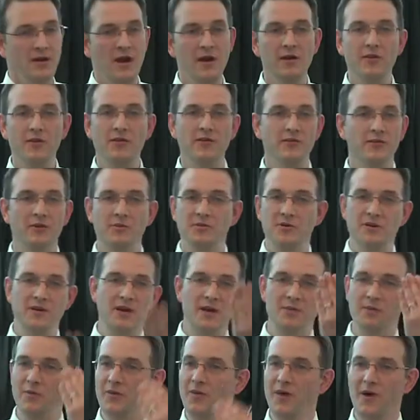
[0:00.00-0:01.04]
none of this could be
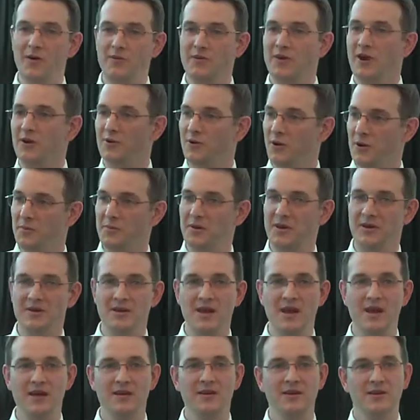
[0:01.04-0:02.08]
done without Dr.
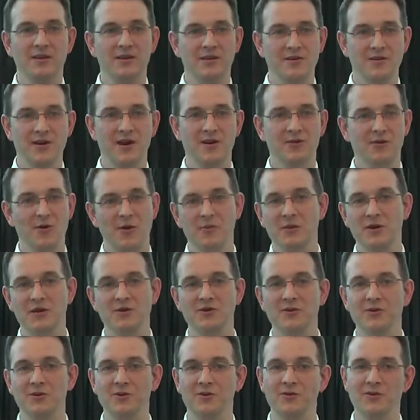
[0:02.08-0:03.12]
Ebegnega and Dr.
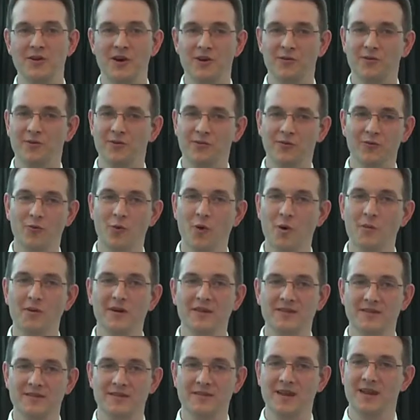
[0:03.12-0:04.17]
Abedu, Drs. Foreman
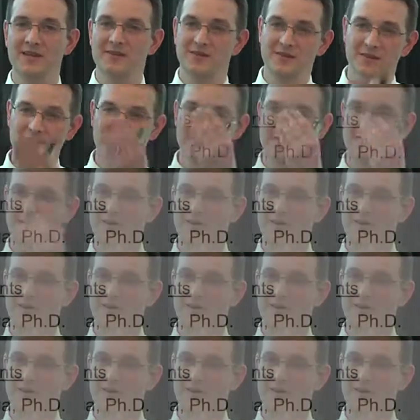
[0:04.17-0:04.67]
and Stensis,